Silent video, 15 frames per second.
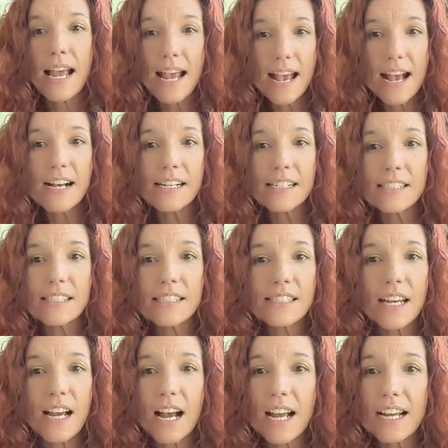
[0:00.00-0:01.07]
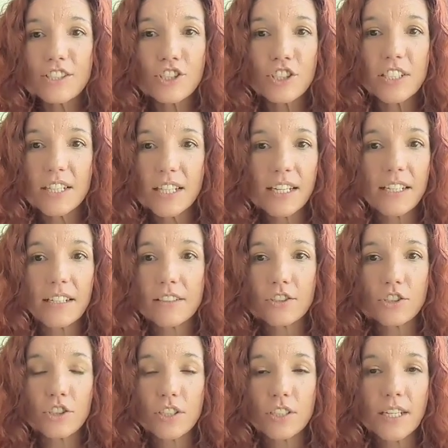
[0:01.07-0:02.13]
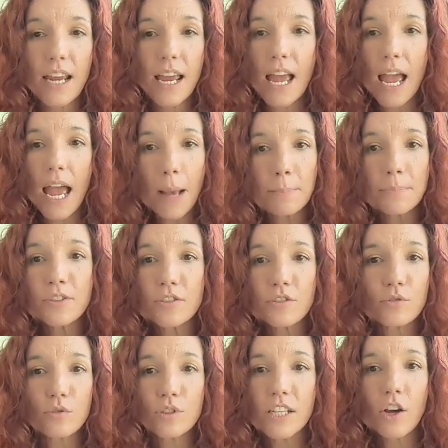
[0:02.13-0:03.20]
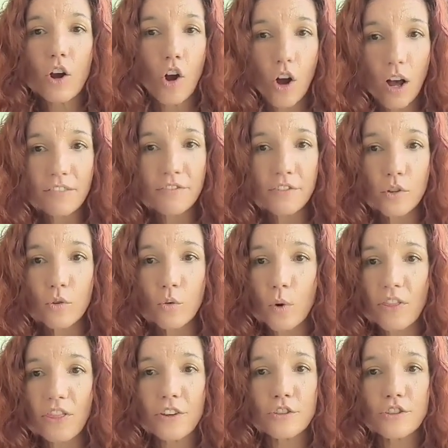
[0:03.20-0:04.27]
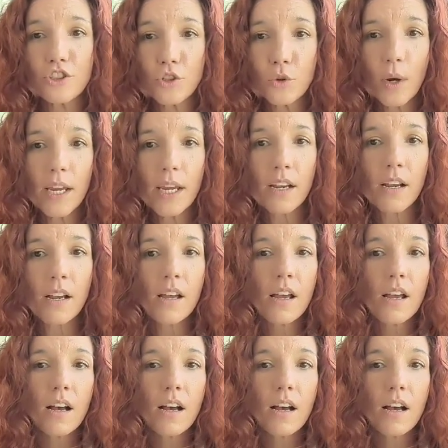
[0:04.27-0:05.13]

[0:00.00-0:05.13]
And I just think it's just absolutely awful what they're doing.